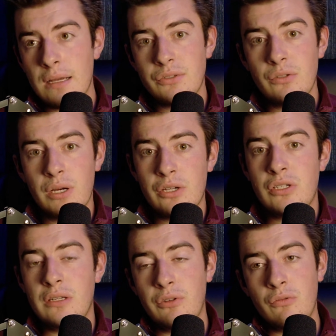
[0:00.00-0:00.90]
so much
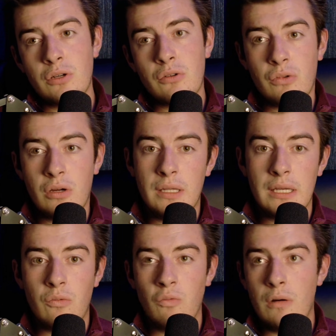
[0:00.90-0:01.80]
if you want to run like
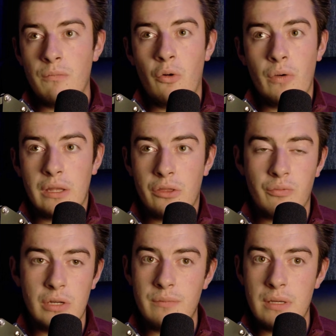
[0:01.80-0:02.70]
a
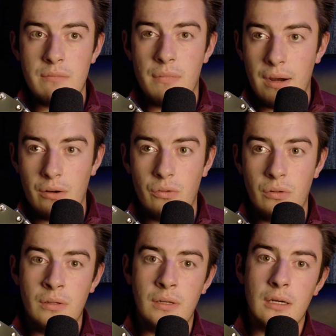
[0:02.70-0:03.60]
1.3B model,
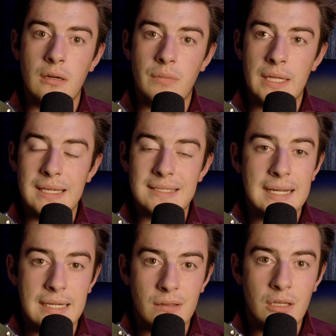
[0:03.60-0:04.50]
like a
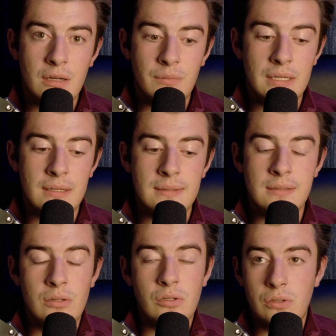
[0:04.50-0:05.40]
Tiny Llama is,
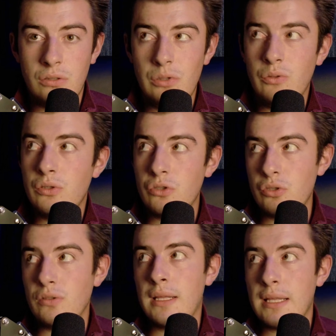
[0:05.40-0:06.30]
you can
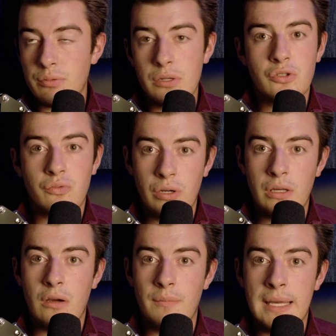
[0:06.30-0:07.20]
do that. That's what I was running
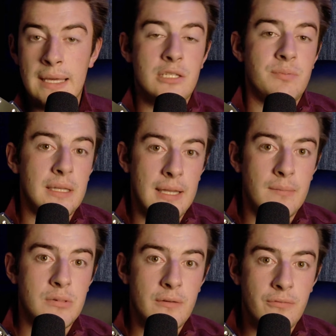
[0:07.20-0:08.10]
on my HP
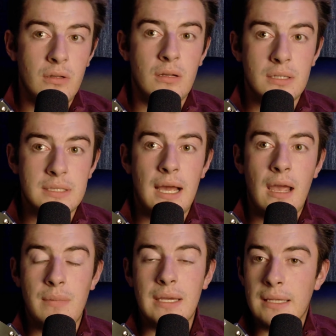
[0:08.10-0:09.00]
laptop for the longest
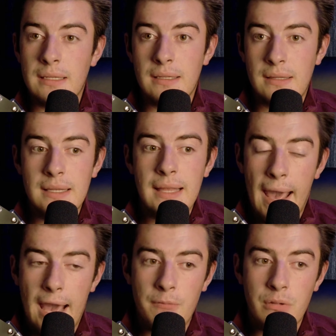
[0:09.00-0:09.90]
time. And the thing that
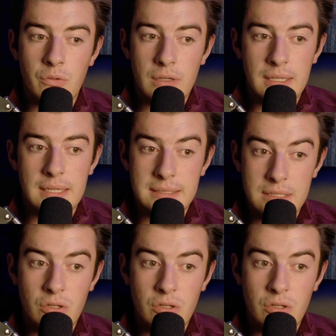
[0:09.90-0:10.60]
happened with it is it